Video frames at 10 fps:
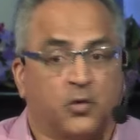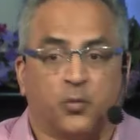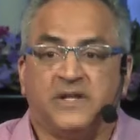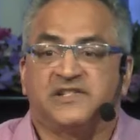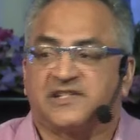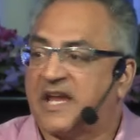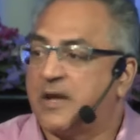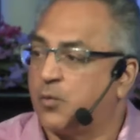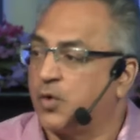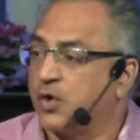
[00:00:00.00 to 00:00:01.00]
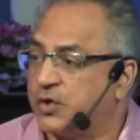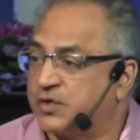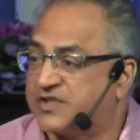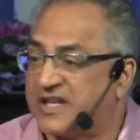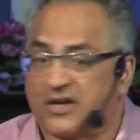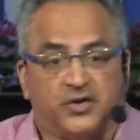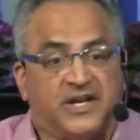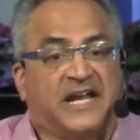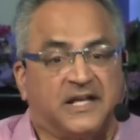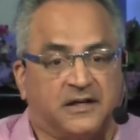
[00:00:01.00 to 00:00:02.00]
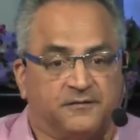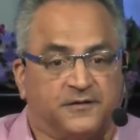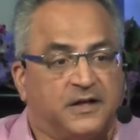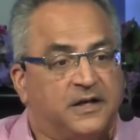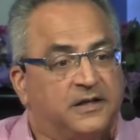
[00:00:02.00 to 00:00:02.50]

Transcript: we say words that are negative and,